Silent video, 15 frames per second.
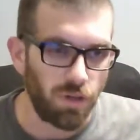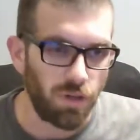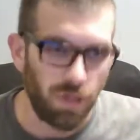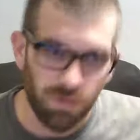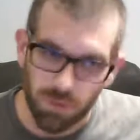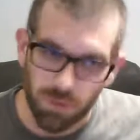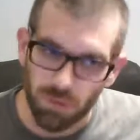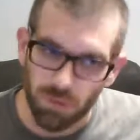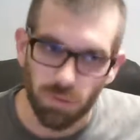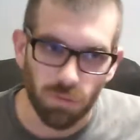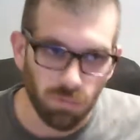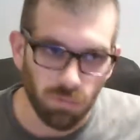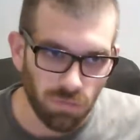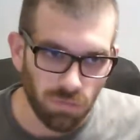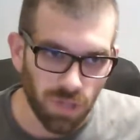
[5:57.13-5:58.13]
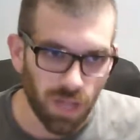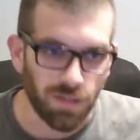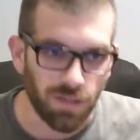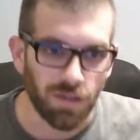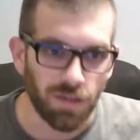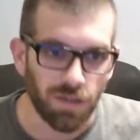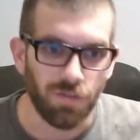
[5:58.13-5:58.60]

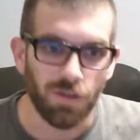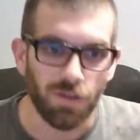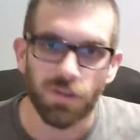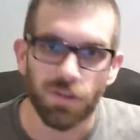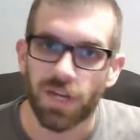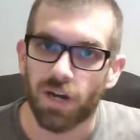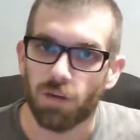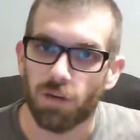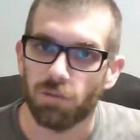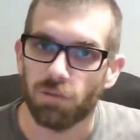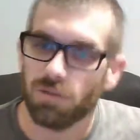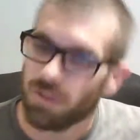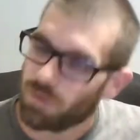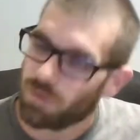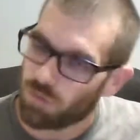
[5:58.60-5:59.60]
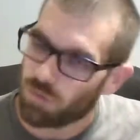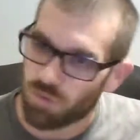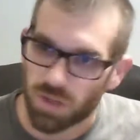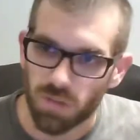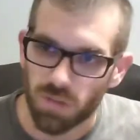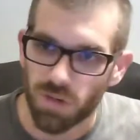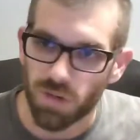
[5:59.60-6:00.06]
if they're terrible, if you
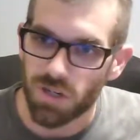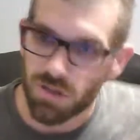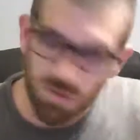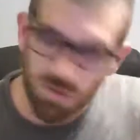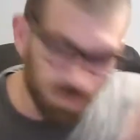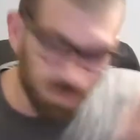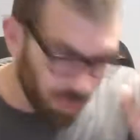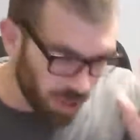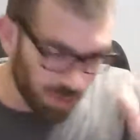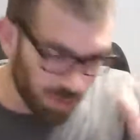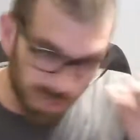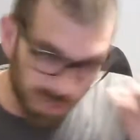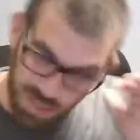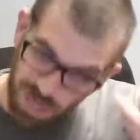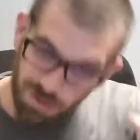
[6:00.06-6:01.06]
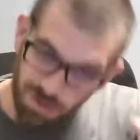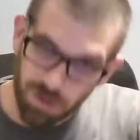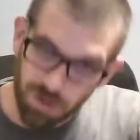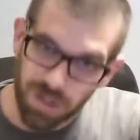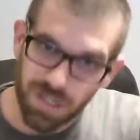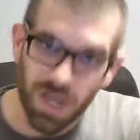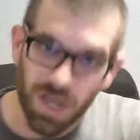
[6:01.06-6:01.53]
really want to do them, by all means, have a
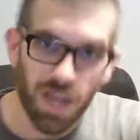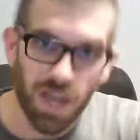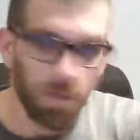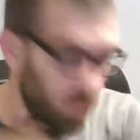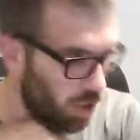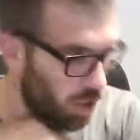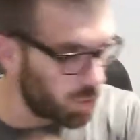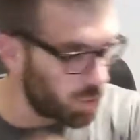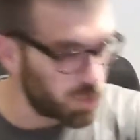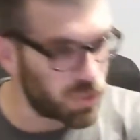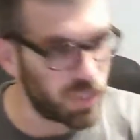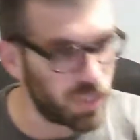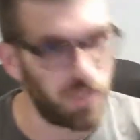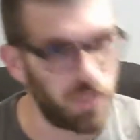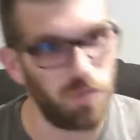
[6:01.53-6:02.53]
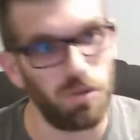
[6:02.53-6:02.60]
great time. I hope you stick to it